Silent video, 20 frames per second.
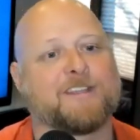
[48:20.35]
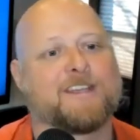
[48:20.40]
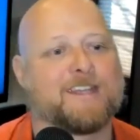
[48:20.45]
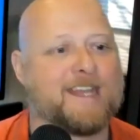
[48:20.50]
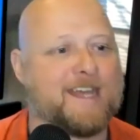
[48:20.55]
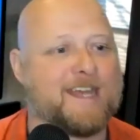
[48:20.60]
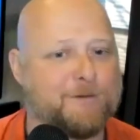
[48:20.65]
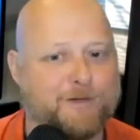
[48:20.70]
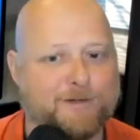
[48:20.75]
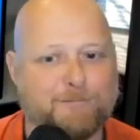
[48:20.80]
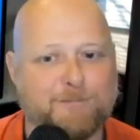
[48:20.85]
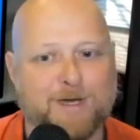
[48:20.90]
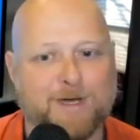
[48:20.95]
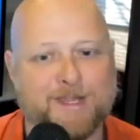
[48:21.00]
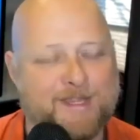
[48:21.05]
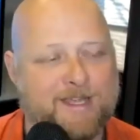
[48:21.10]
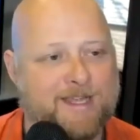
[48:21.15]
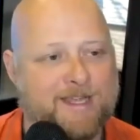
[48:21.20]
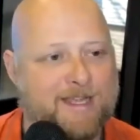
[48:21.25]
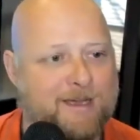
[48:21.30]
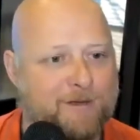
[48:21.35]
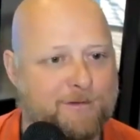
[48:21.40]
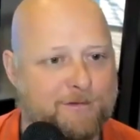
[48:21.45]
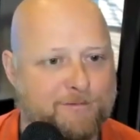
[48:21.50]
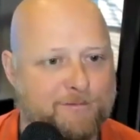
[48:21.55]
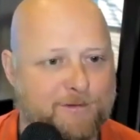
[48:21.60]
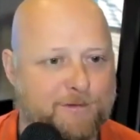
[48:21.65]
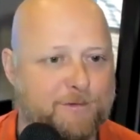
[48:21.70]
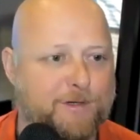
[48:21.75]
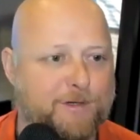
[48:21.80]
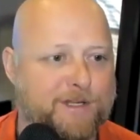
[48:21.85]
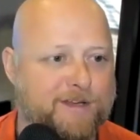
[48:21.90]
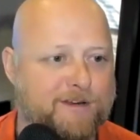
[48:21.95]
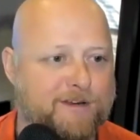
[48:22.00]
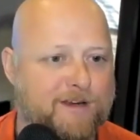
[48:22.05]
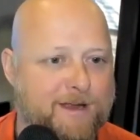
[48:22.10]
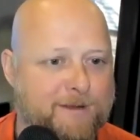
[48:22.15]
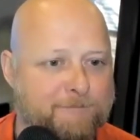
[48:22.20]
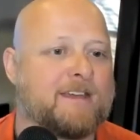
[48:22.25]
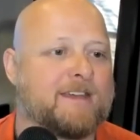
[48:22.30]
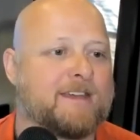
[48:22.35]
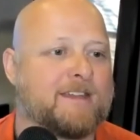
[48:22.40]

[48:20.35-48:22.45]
And I would have bought that house for 20 grand.